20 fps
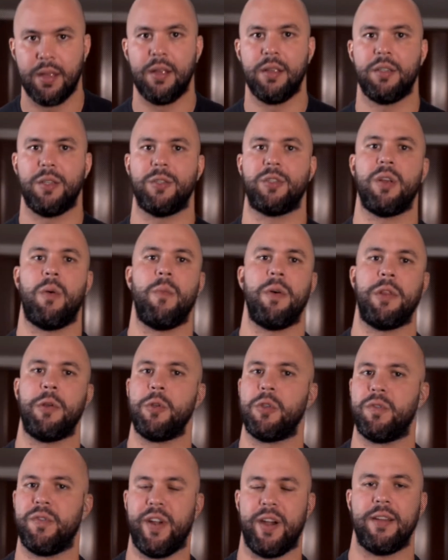So someone
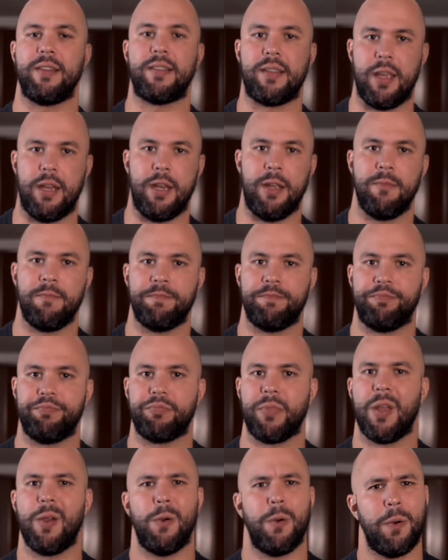who's very skinny,
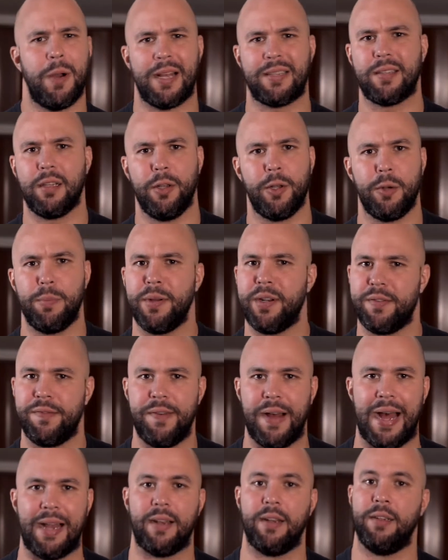who has a little bit of
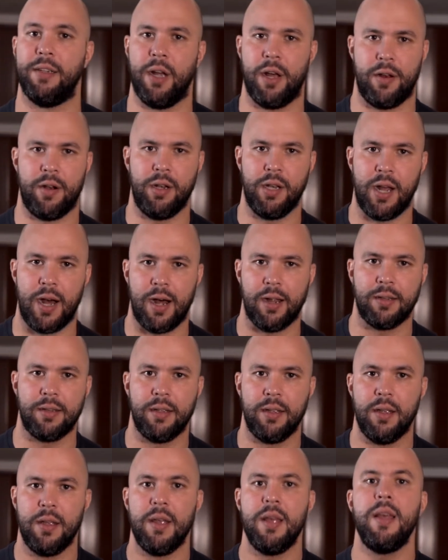fat, not a lot,
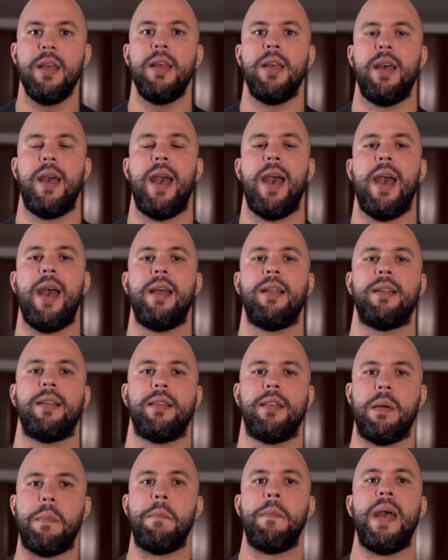and
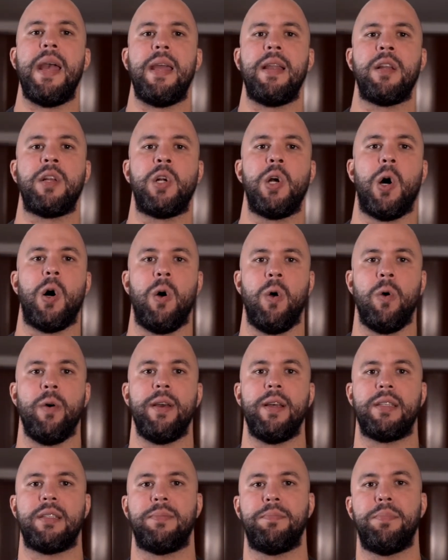the main goal
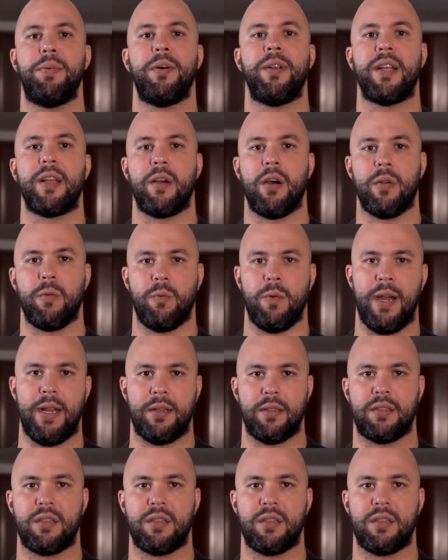is putting on weight.